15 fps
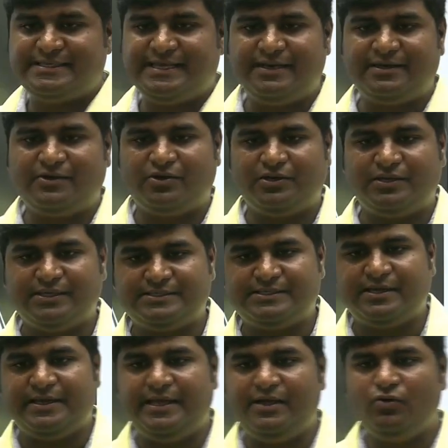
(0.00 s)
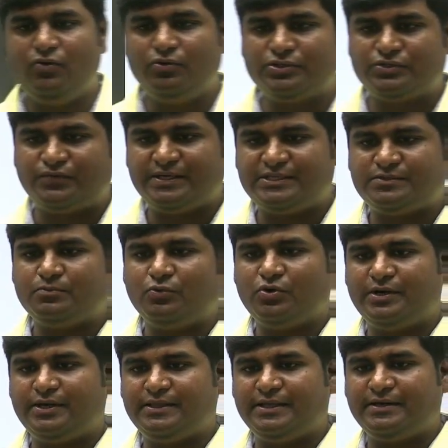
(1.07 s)
a saying called as the he who sweats
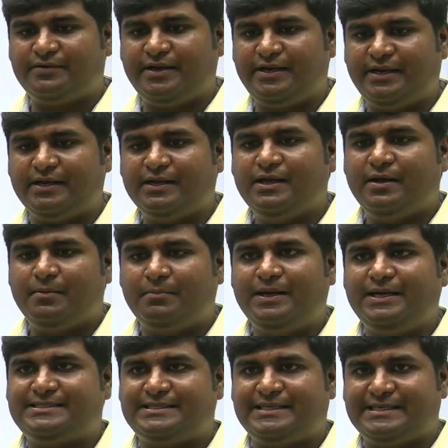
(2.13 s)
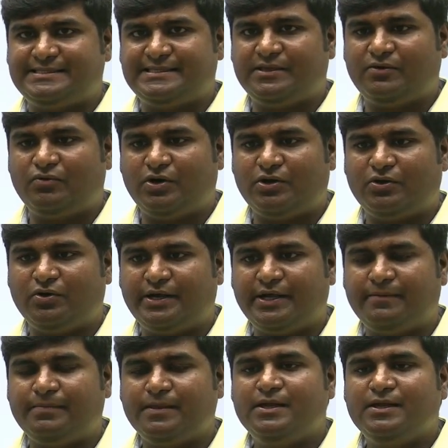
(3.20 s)
more in the training bleeds less in the war,
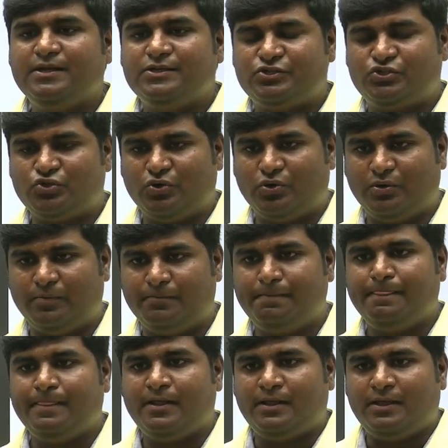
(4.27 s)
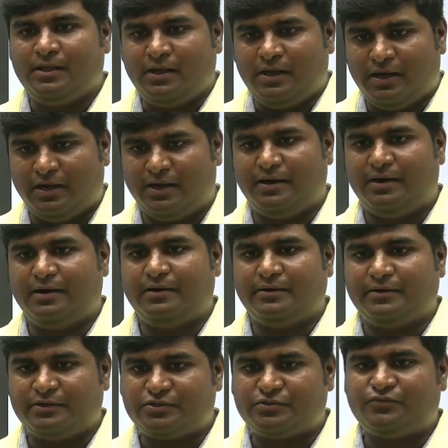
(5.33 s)
okay? So
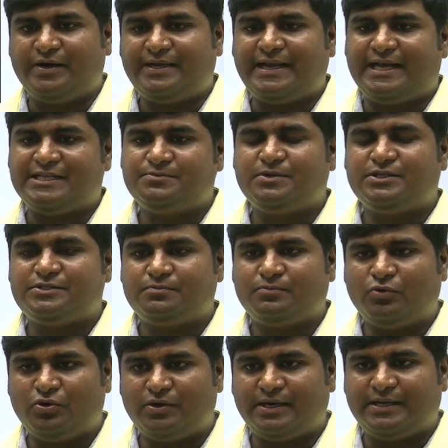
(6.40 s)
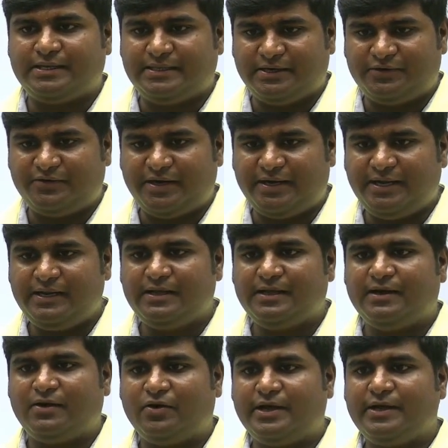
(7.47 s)
sweat as much more in the training,
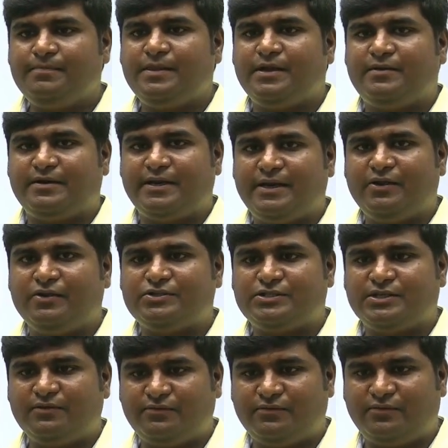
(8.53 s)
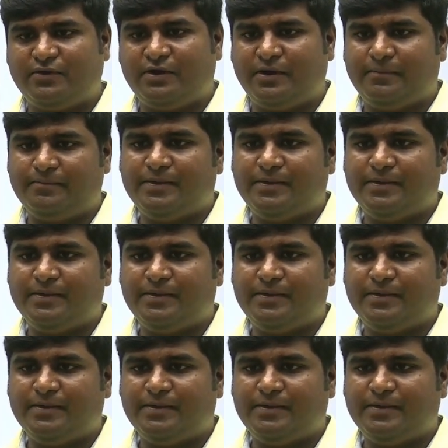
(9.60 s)
okay? Train yourself